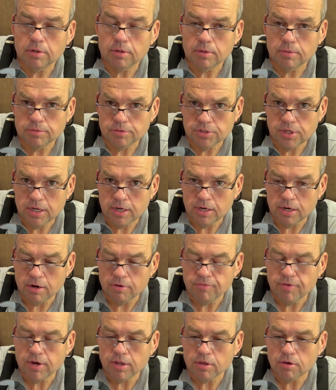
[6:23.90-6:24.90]
see it in the
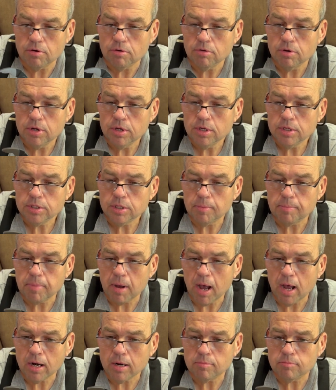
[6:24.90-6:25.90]
video. The
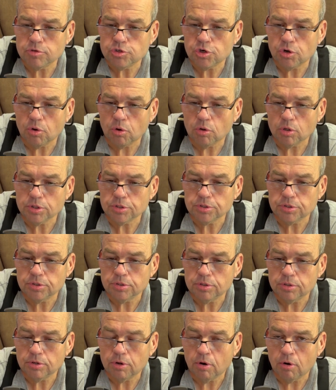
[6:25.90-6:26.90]
bottom jaws
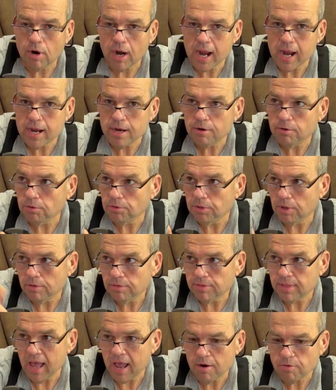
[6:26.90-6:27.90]
are angled
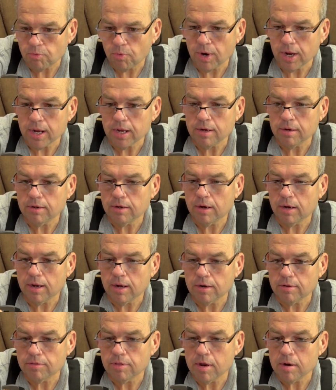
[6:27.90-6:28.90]
that way,
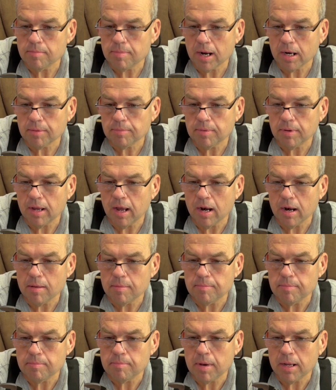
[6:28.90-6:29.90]
kind of. They're
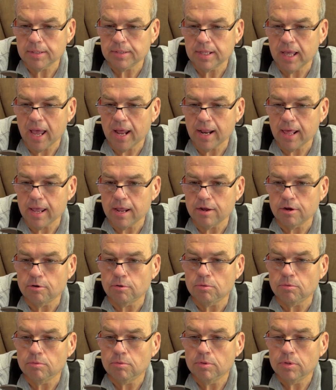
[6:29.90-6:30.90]
about that
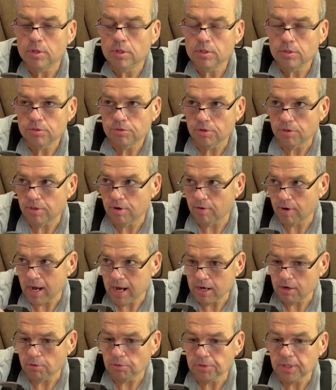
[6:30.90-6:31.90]
angle. So they're
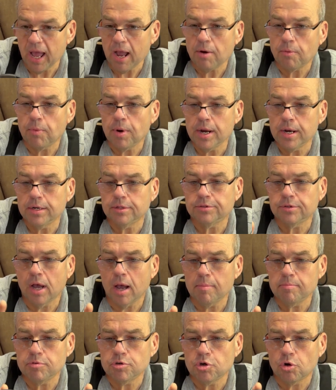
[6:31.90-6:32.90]
angled that way. The
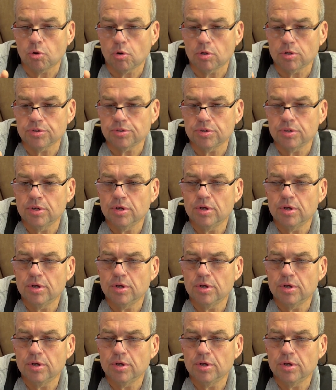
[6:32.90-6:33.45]
top jaws,